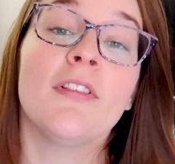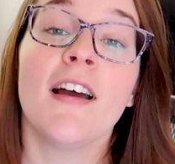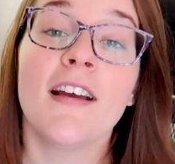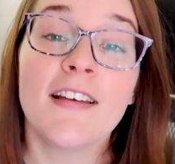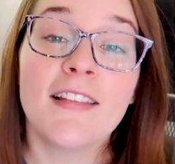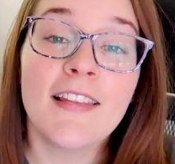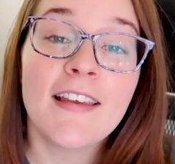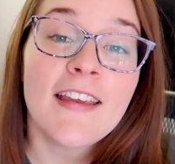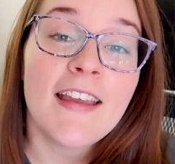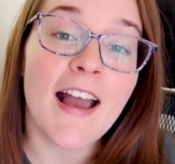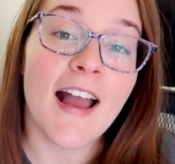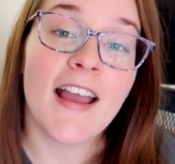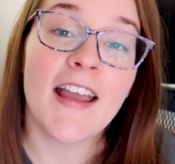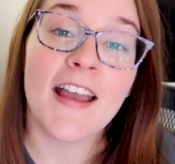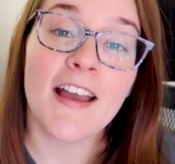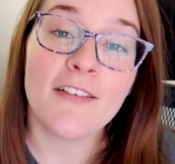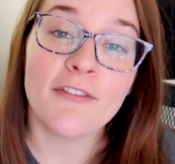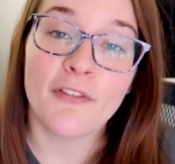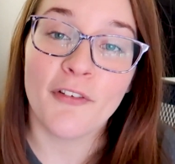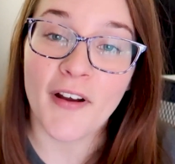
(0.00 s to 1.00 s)
luckily I
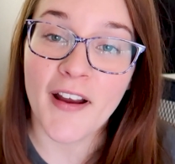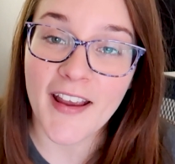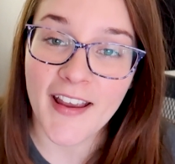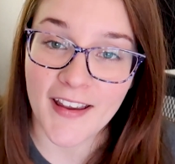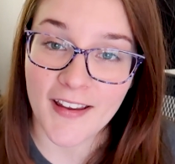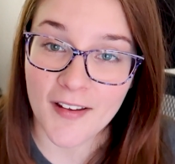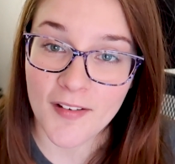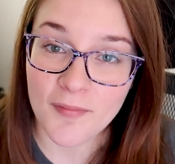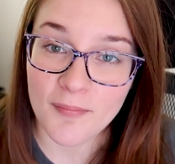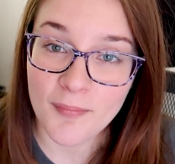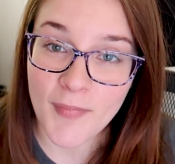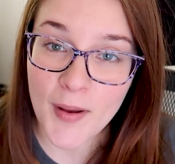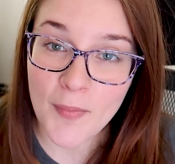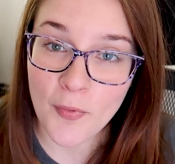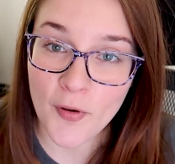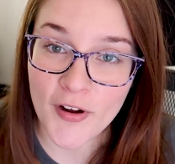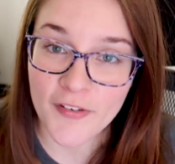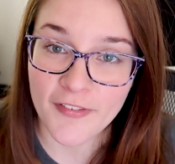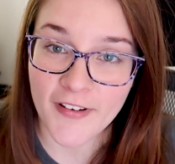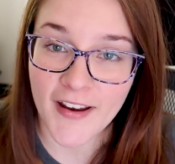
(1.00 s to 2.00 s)
have Greg, my
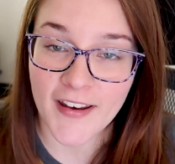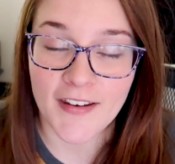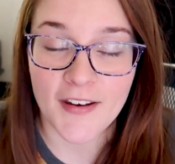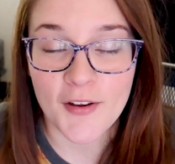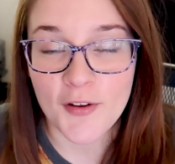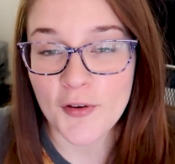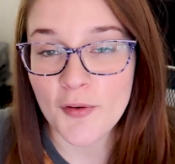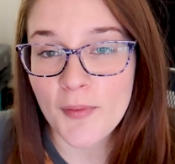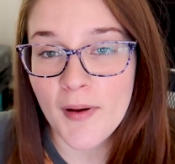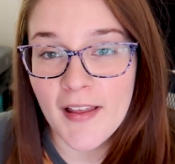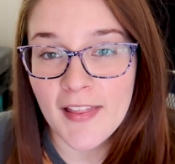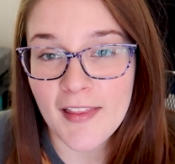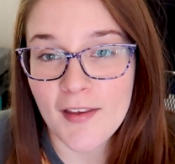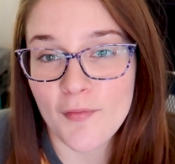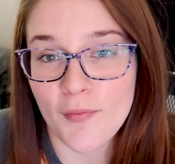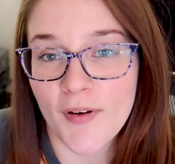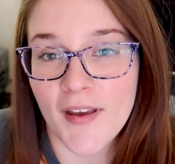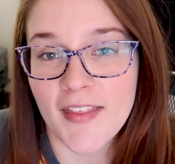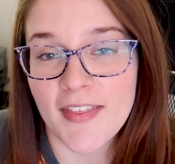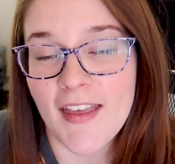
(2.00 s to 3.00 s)
boyfriend, who I
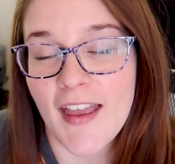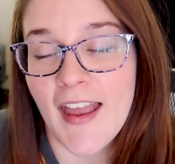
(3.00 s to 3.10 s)
live with,